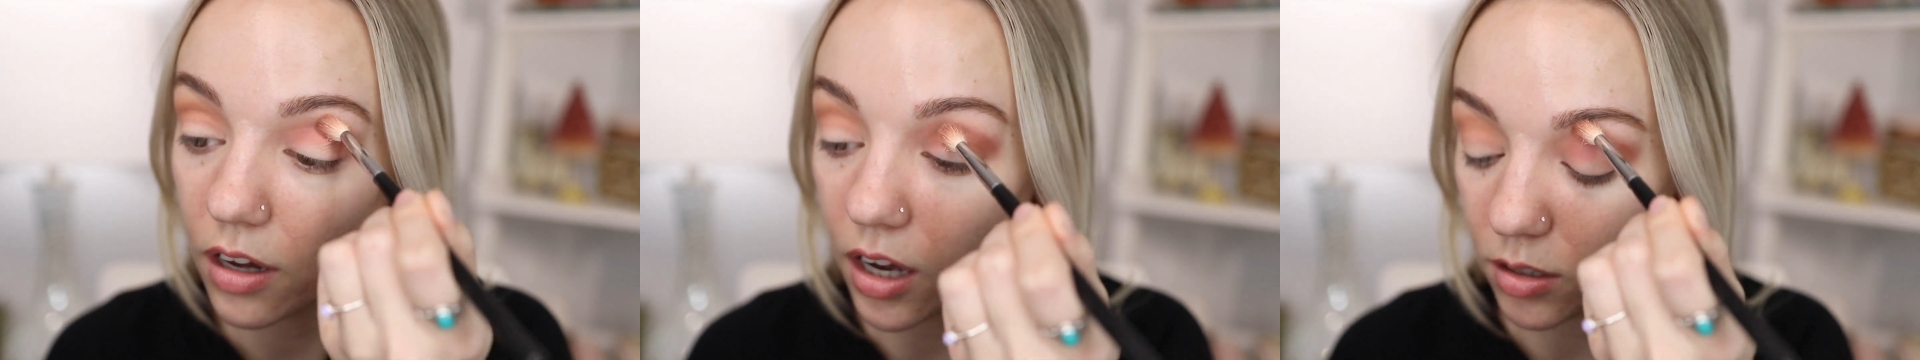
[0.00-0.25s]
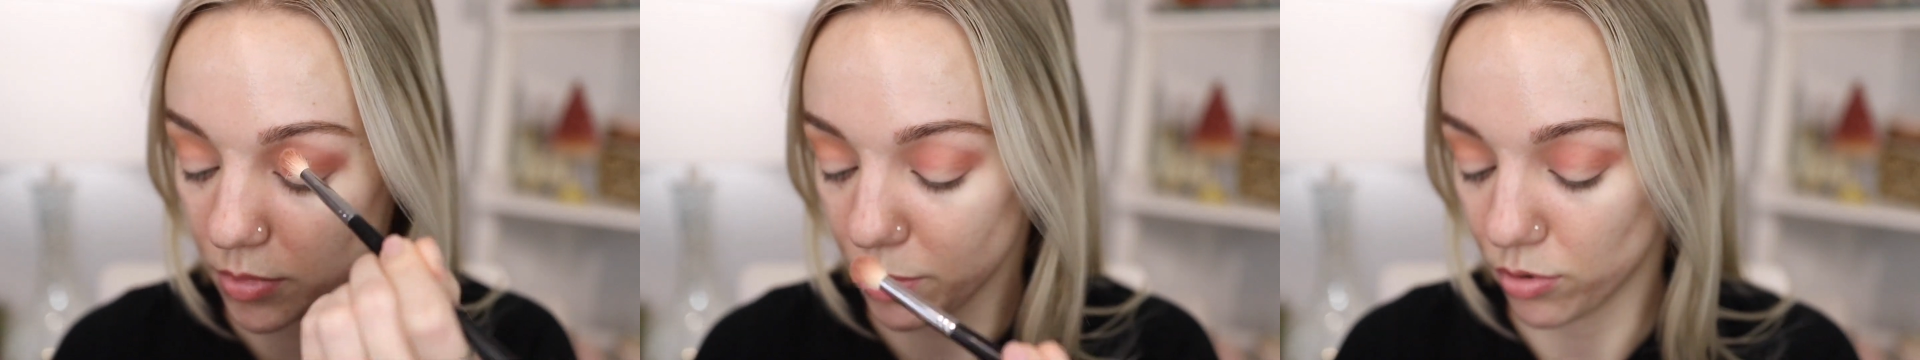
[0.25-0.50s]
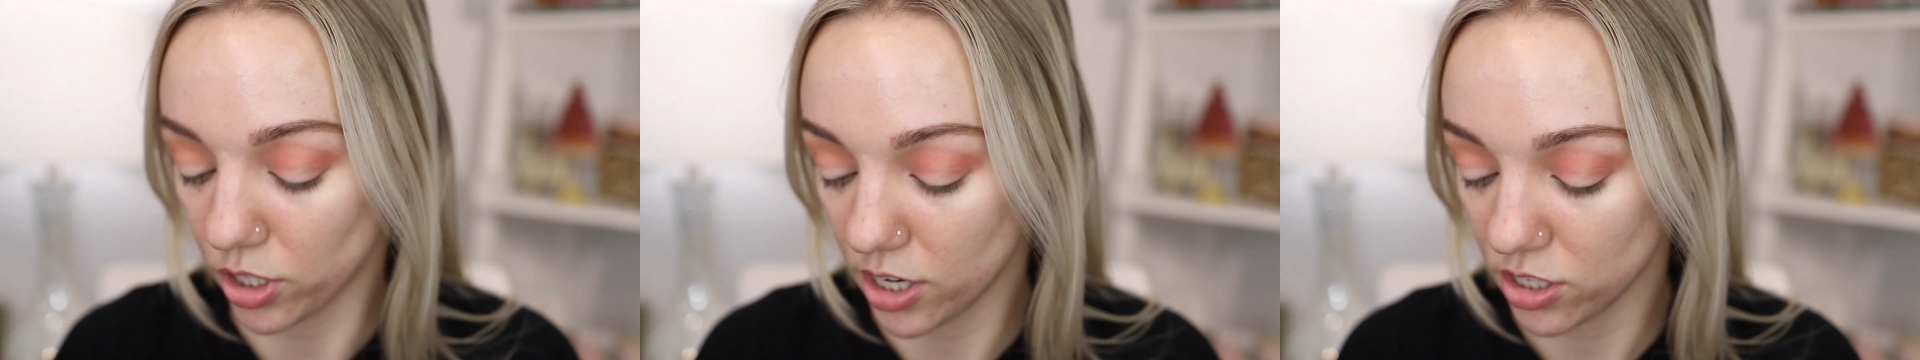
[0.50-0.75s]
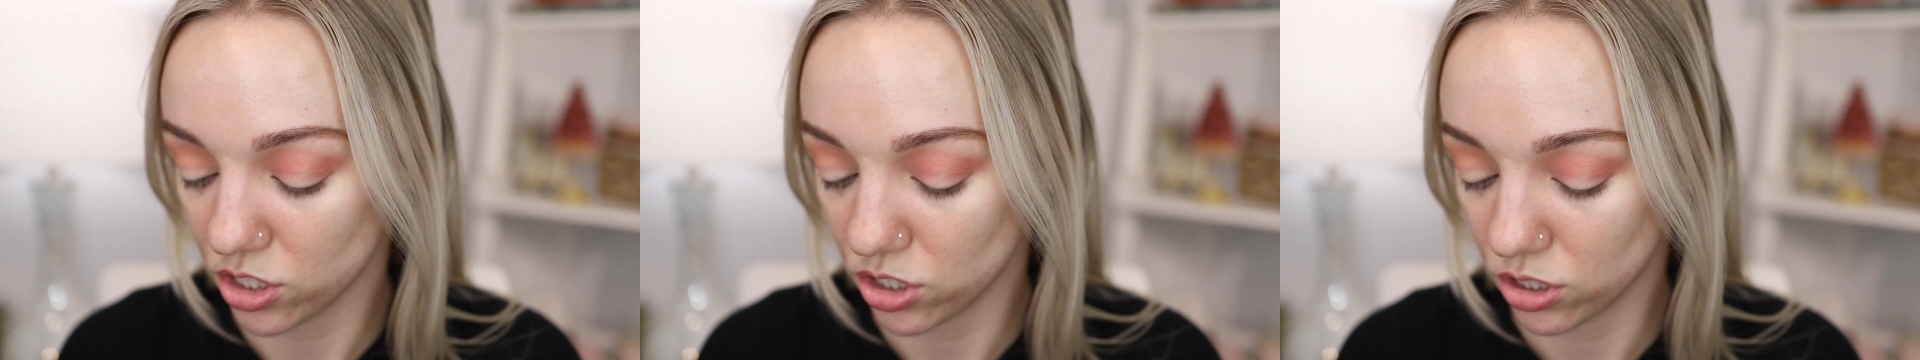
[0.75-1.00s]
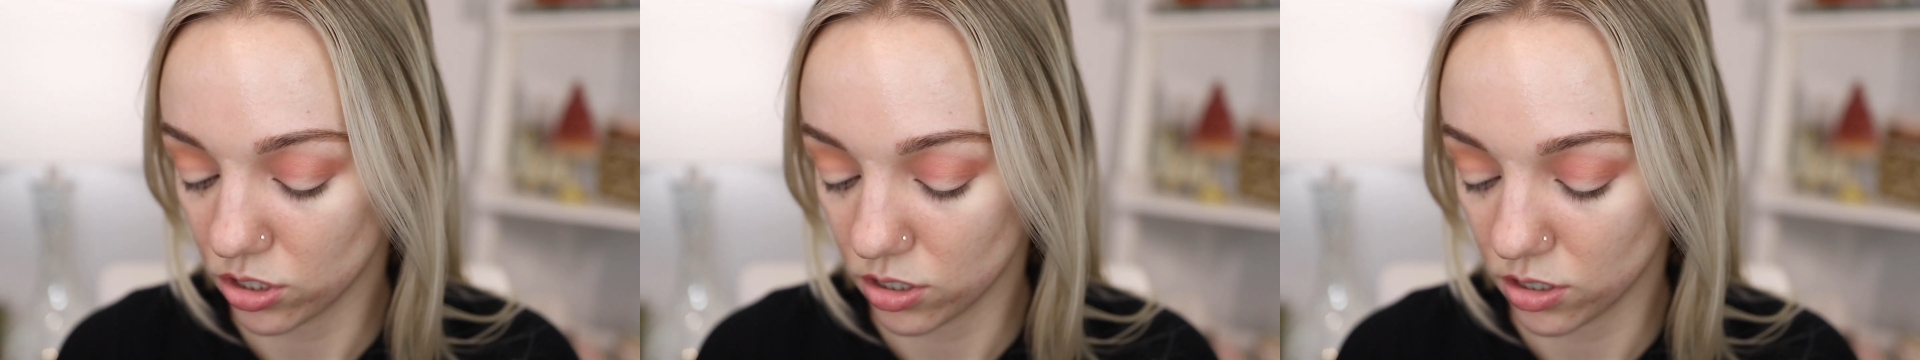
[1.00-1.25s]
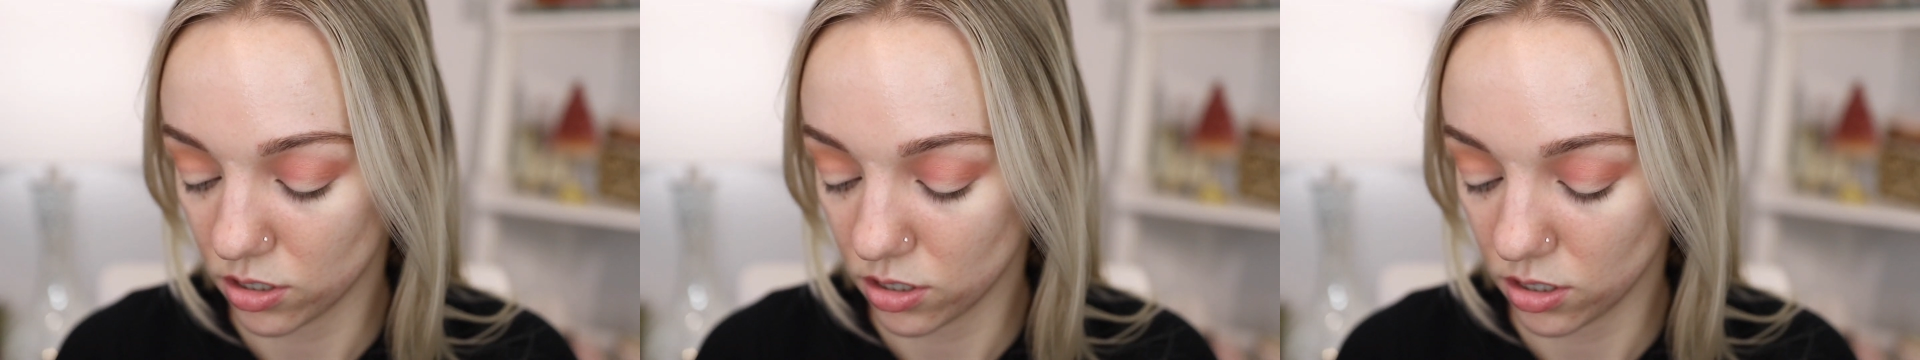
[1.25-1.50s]
on my brush.
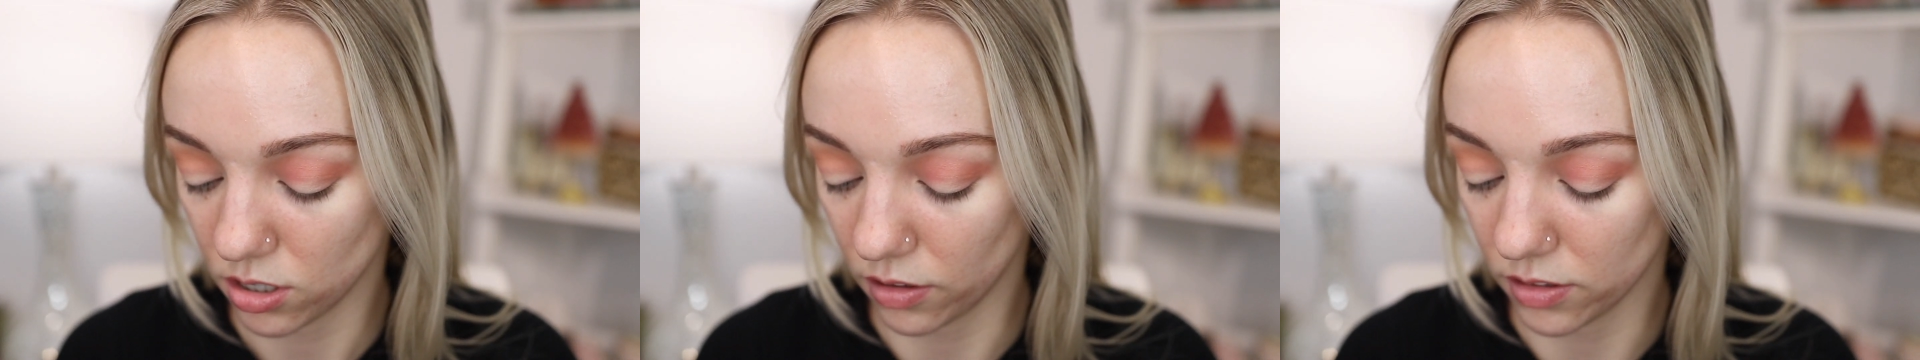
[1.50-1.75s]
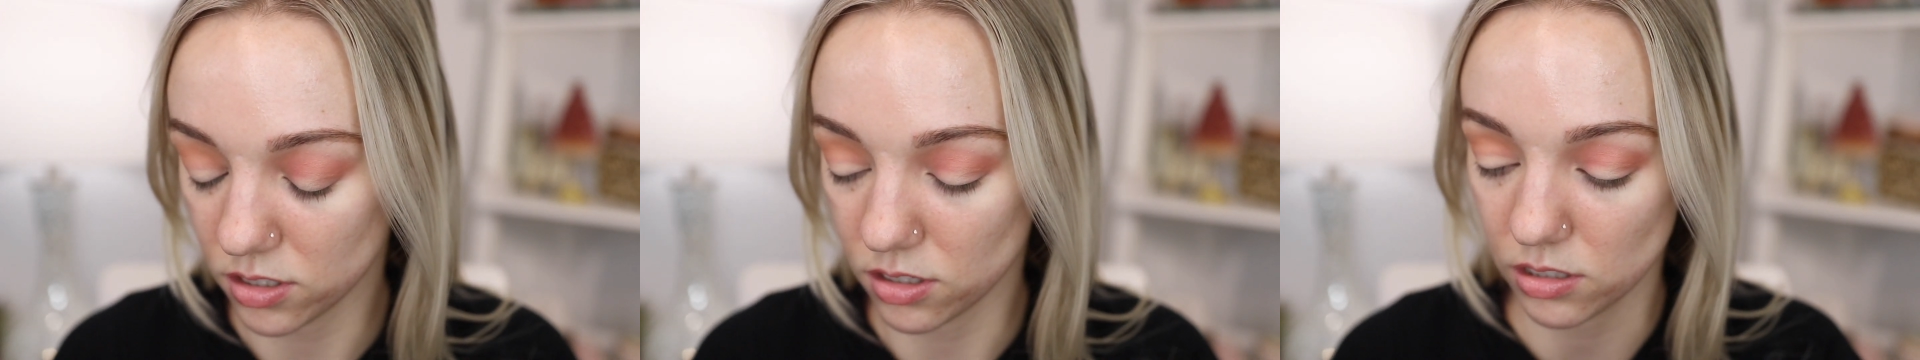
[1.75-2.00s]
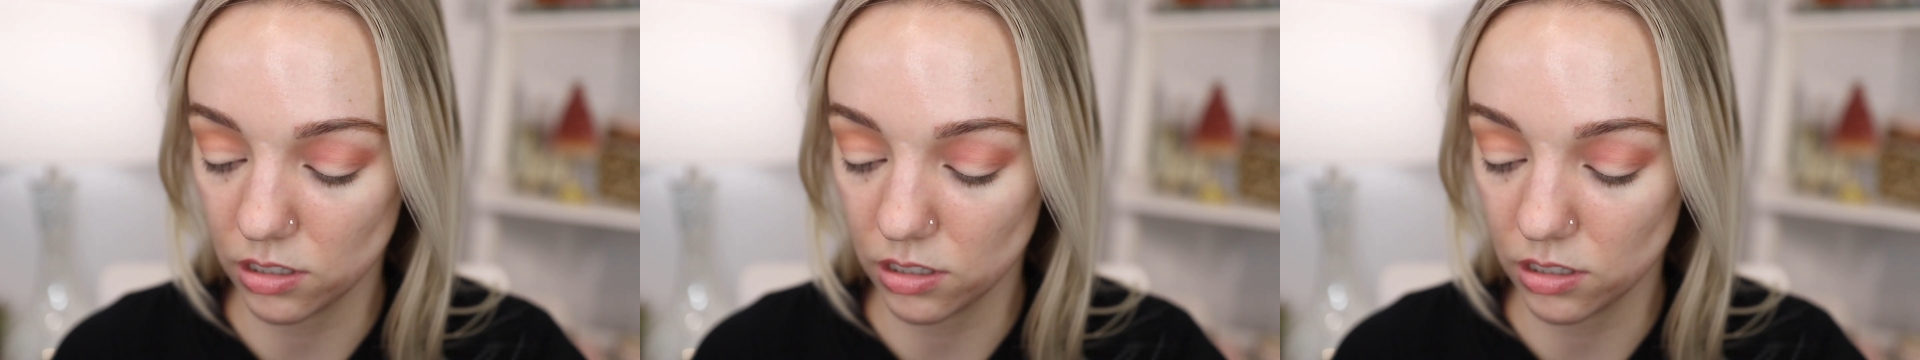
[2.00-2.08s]
And this is